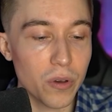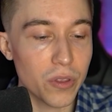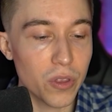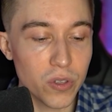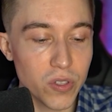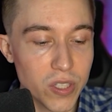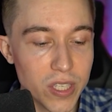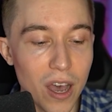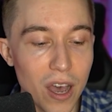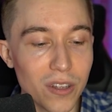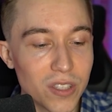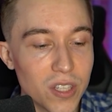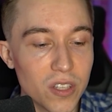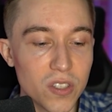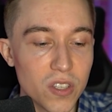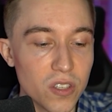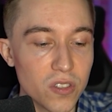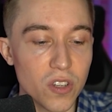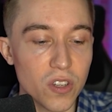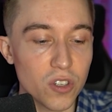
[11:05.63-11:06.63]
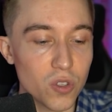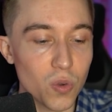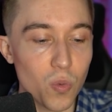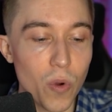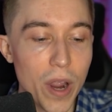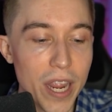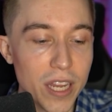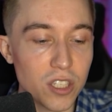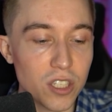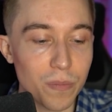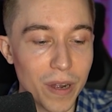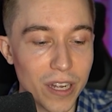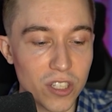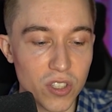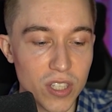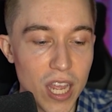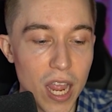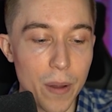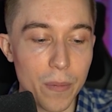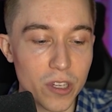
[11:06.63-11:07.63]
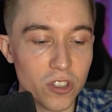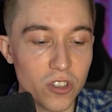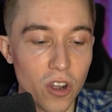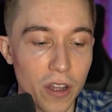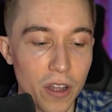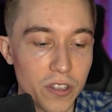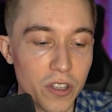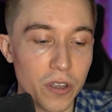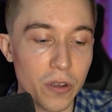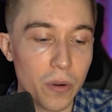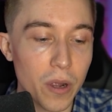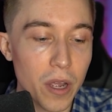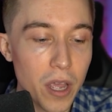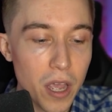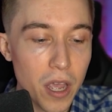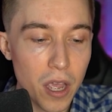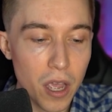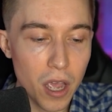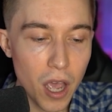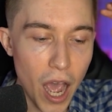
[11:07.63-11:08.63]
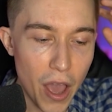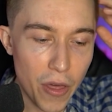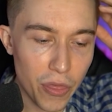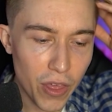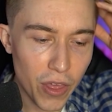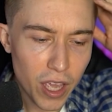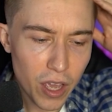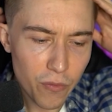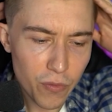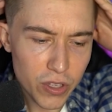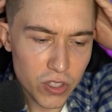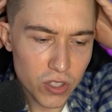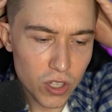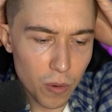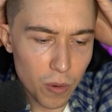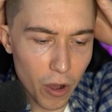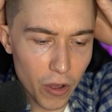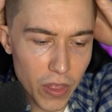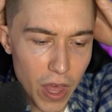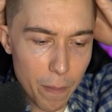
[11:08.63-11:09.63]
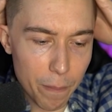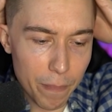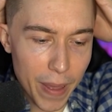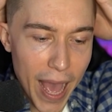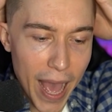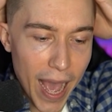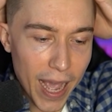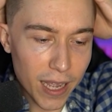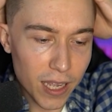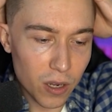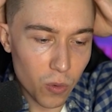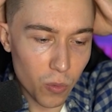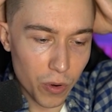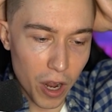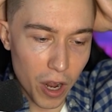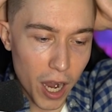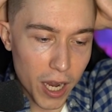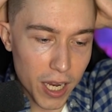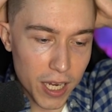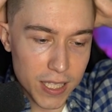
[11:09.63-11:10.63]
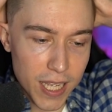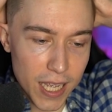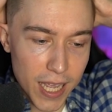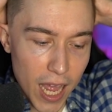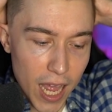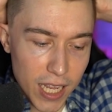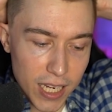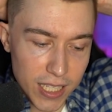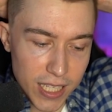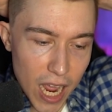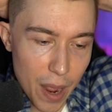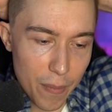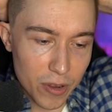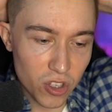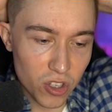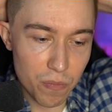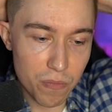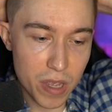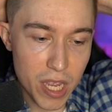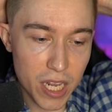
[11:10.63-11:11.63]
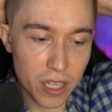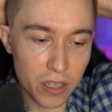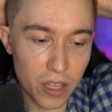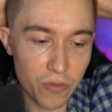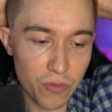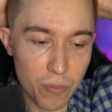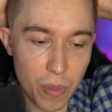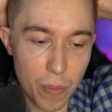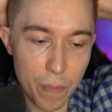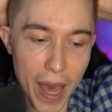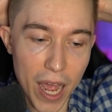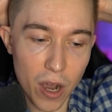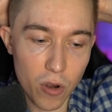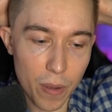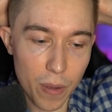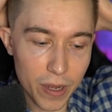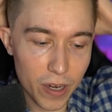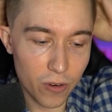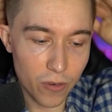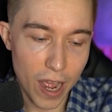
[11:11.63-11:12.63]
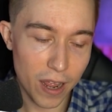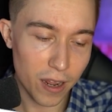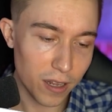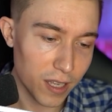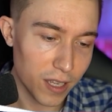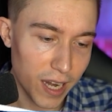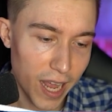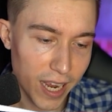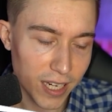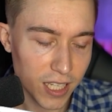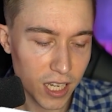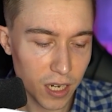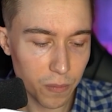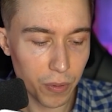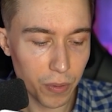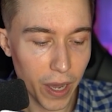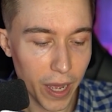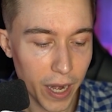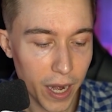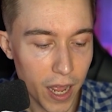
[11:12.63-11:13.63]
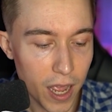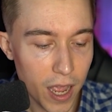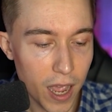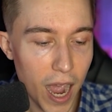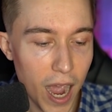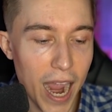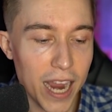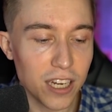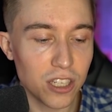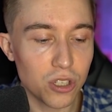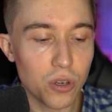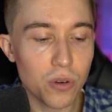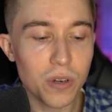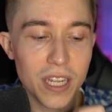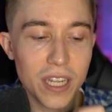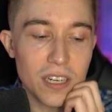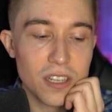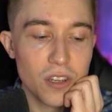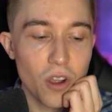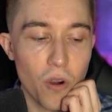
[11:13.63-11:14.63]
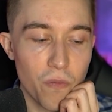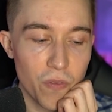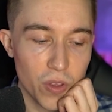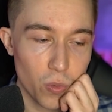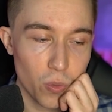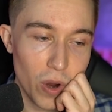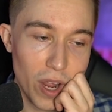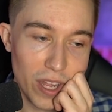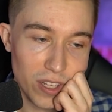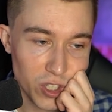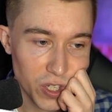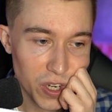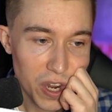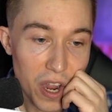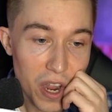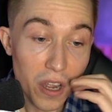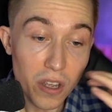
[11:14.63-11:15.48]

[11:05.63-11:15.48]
with those skeletons because there's way too much damage on you. I think if we snowball that back, we're not going to take any damage immediately from the battle ram connecting, but I do need to go for the witch.